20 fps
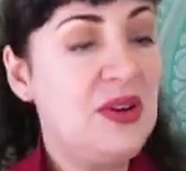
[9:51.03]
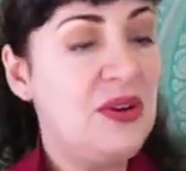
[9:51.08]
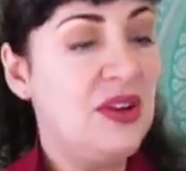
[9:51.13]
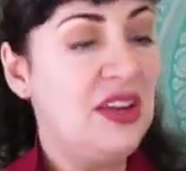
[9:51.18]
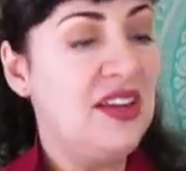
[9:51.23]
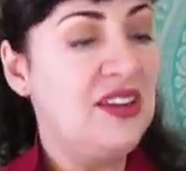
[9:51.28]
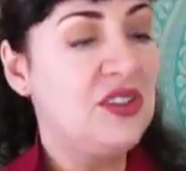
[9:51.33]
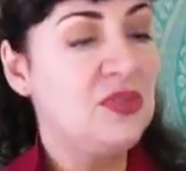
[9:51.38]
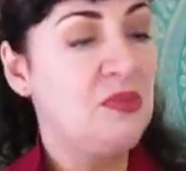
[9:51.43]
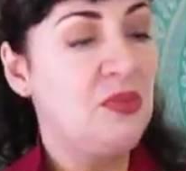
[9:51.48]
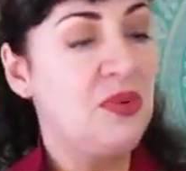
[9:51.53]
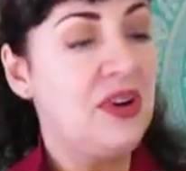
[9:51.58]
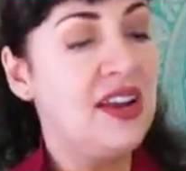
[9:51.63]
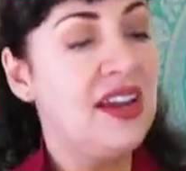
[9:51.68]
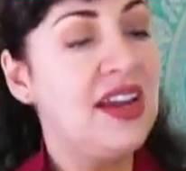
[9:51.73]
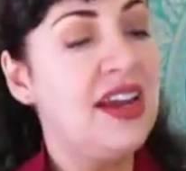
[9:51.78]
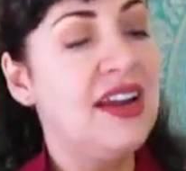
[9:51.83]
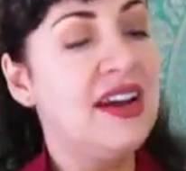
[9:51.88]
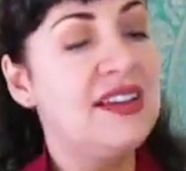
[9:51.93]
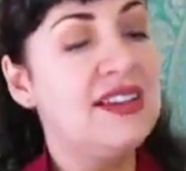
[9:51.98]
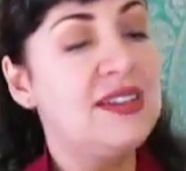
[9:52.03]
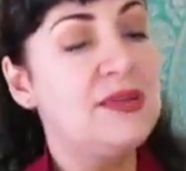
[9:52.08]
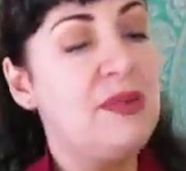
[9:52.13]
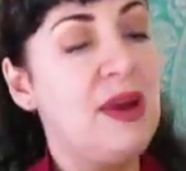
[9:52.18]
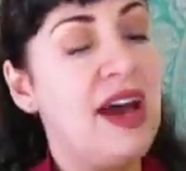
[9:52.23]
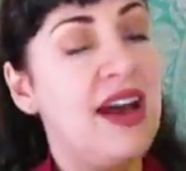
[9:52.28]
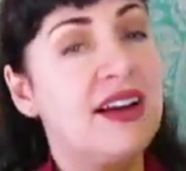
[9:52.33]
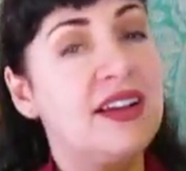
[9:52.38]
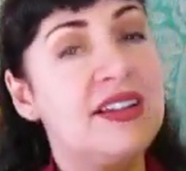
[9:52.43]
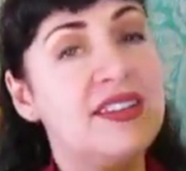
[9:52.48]
He's bringing us
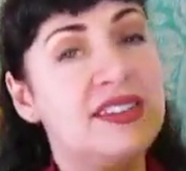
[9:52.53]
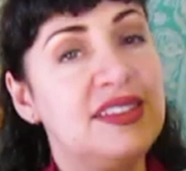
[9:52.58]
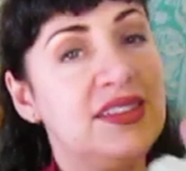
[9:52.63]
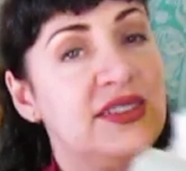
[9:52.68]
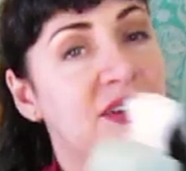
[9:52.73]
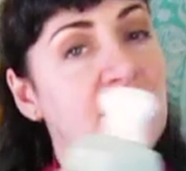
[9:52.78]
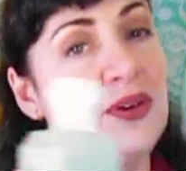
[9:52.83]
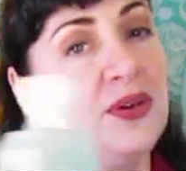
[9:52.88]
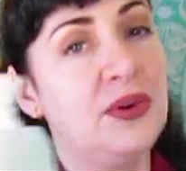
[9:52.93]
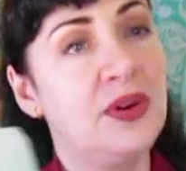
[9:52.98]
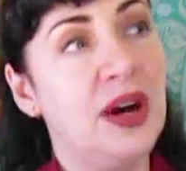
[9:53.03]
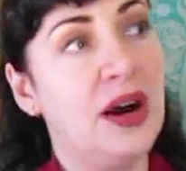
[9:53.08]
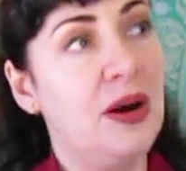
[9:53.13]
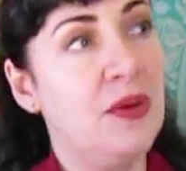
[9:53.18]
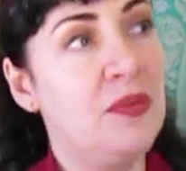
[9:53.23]
back, because, you know,